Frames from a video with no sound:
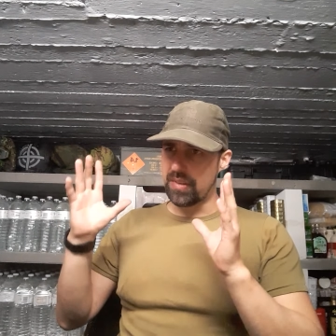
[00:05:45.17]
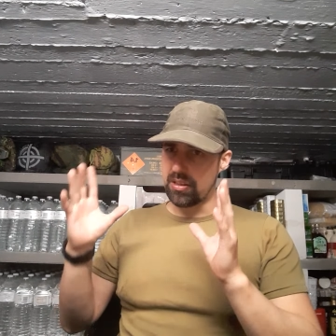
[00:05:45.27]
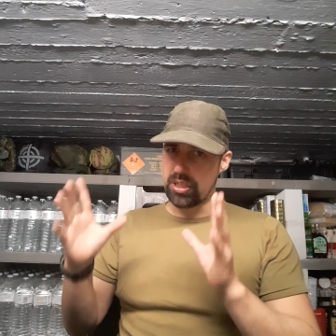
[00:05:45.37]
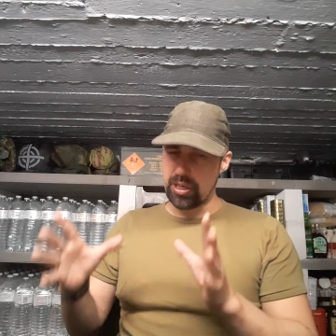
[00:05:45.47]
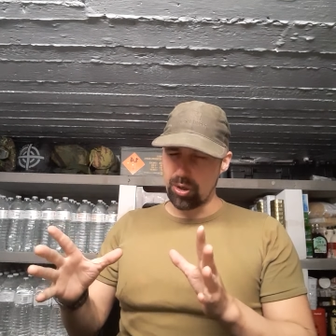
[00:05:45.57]

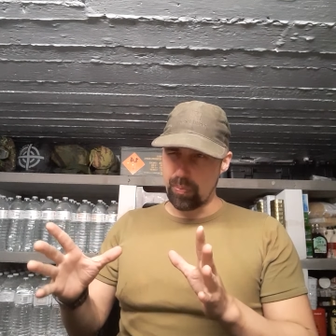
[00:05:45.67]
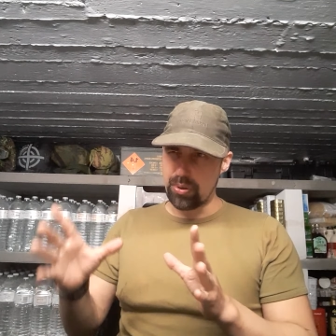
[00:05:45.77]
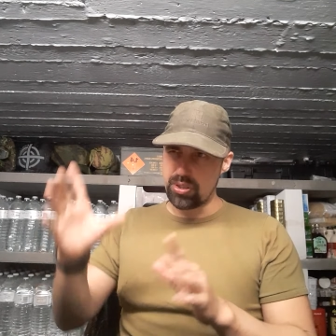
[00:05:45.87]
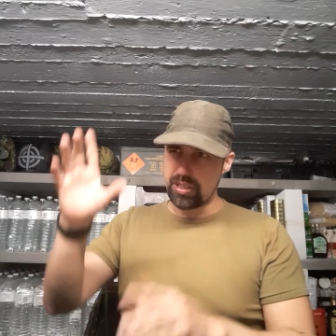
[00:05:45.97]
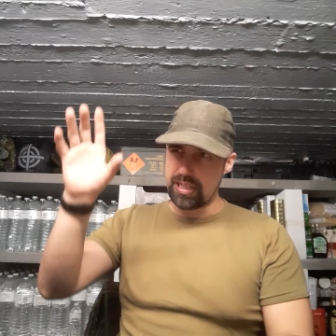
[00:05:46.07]
the other
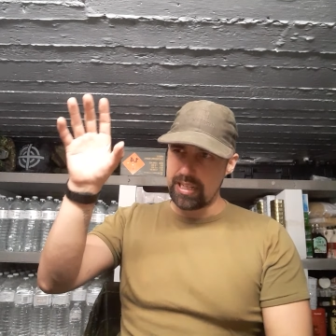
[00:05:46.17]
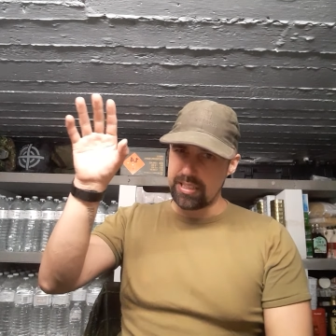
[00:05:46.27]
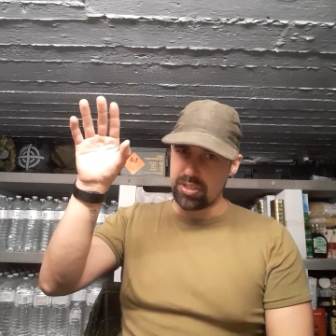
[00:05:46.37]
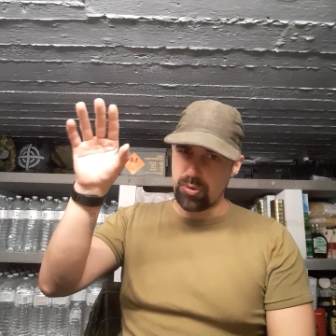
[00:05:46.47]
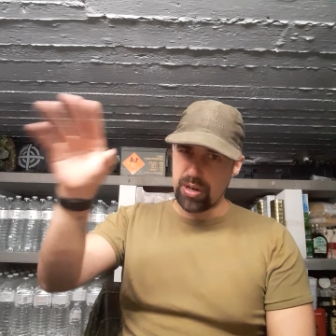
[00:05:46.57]
person
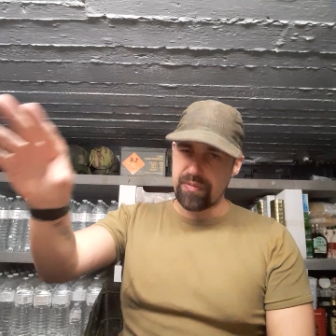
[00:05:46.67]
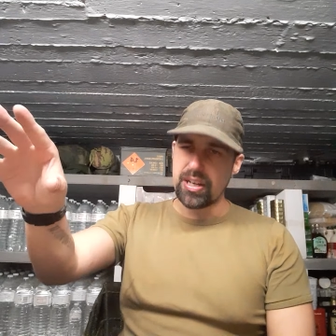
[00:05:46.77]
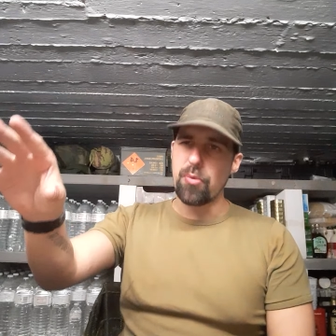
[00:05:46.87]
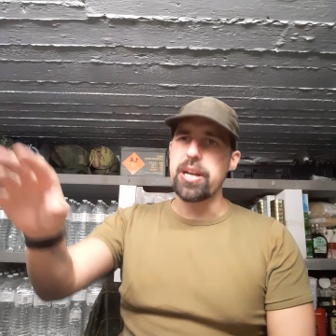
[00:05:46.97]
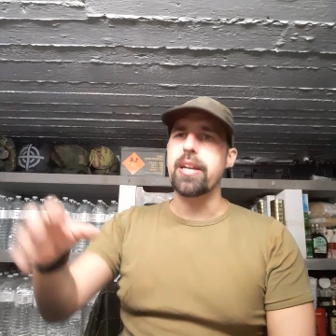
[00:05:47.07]
is driving
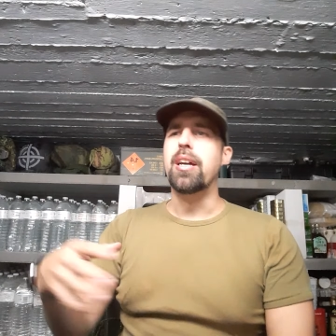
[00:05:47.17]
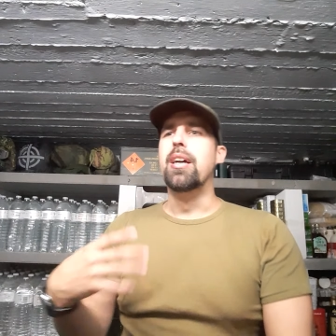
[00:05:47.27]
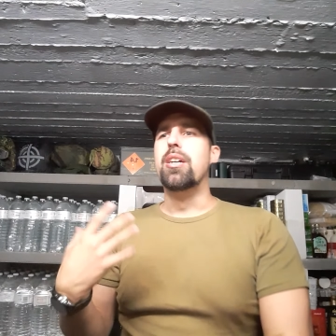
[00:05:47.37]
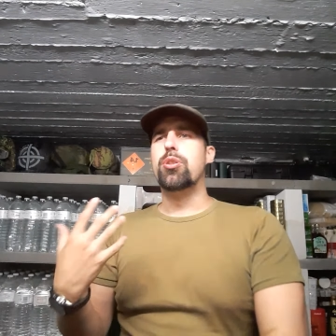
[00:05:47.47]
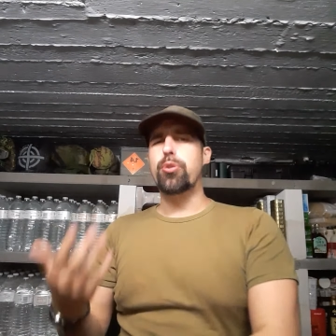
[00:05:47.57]
away.
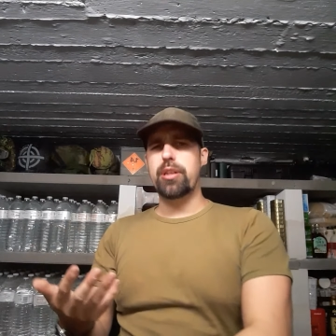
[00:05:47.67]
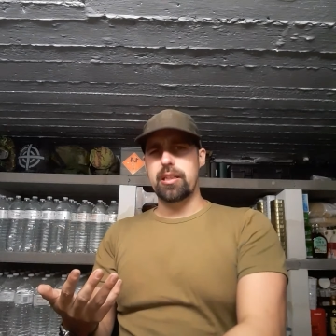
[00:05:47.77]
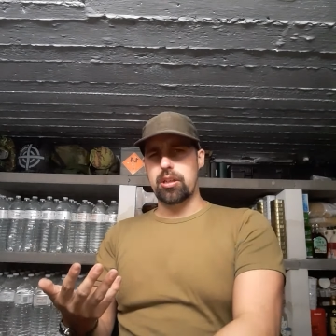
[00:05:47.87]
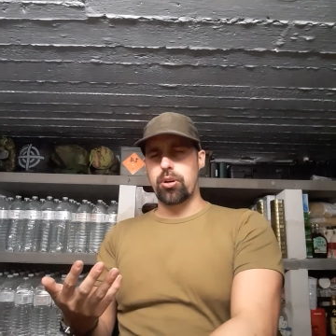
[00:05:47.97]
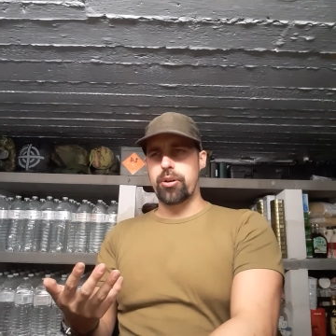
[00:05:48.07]
So you got
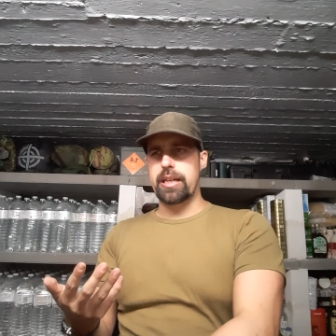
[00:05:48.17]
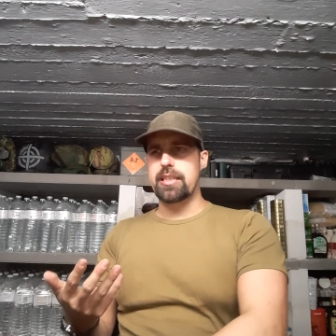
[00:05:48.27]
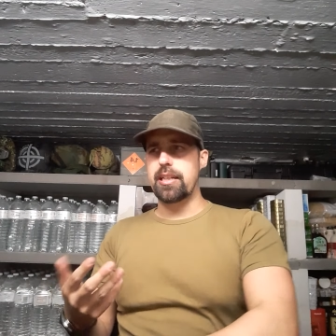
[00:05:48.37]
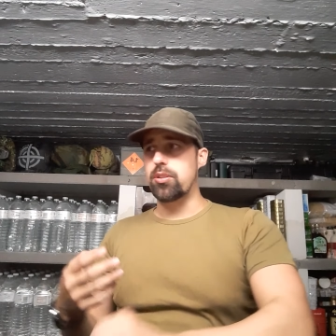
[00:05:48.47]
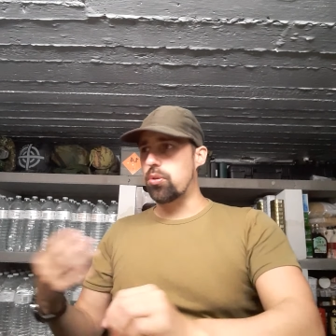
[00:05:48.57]
a car
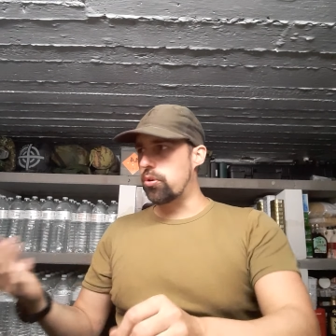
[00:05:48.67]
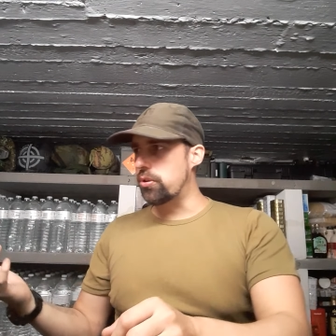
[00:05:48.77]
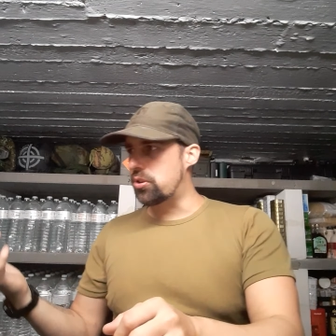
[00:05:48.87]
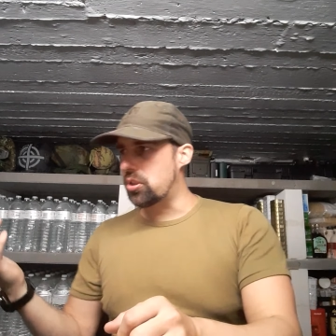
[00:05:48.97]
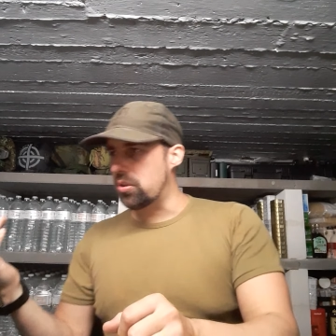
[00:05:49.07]
accident, or
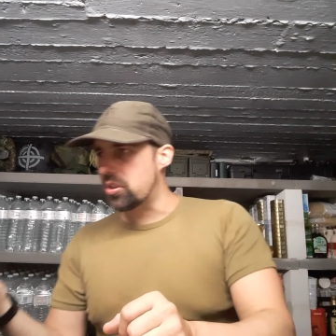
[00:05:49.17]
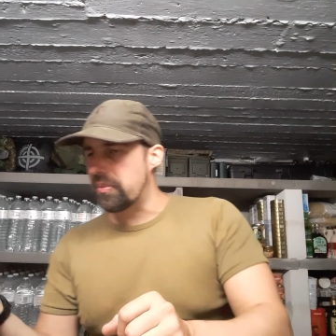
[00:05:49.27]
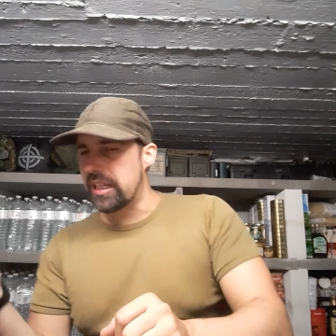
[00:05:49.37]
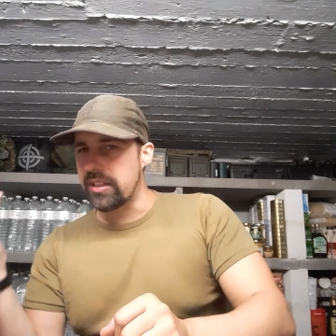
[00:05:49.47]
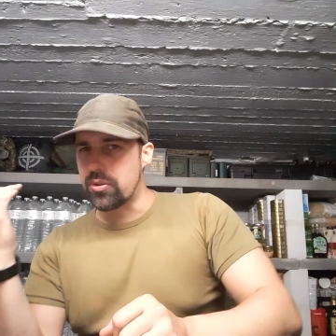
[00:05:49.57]
you saw
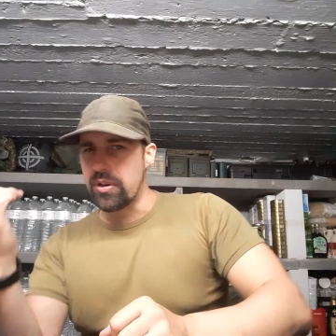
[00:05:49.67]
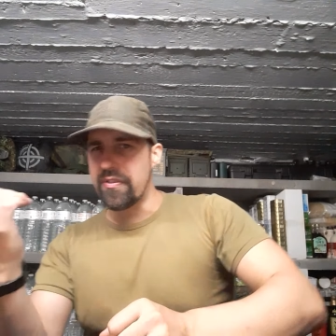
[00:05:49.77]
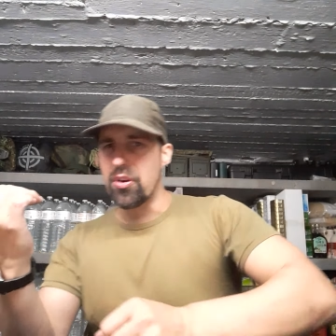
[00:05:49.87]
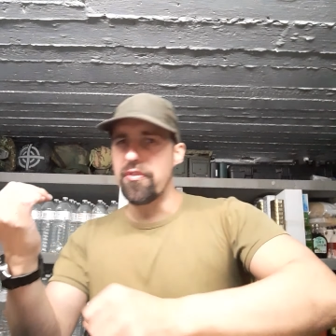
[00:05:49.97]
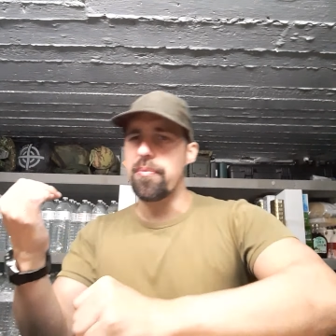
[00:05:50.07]
somebody
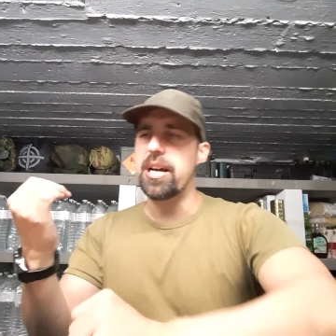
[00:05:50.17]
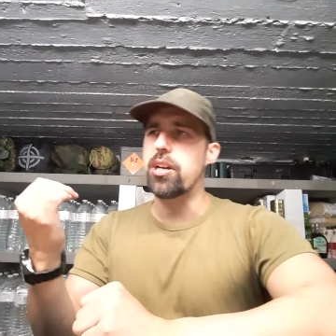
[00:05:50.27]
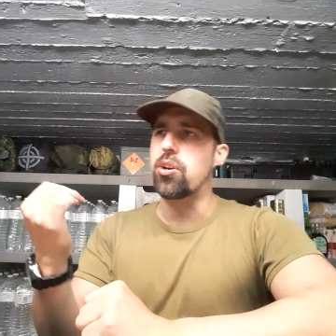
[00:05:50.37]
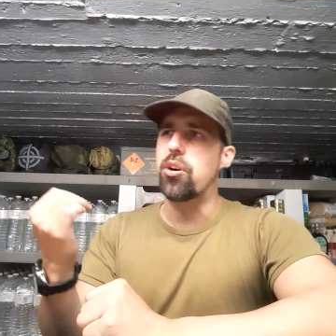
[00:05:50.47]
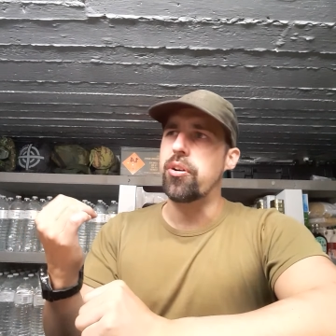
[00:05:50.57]
driven over by a
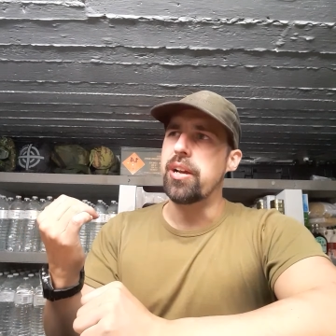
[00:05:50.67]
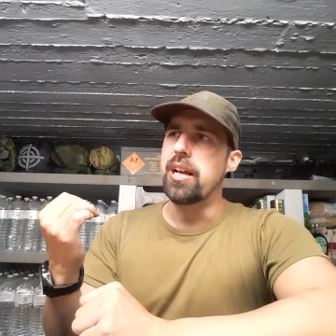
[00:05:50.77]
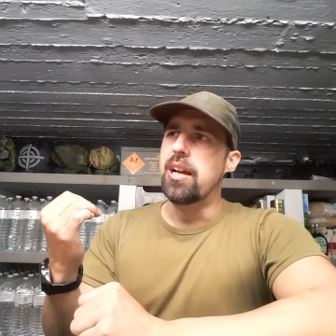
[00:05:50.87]
car.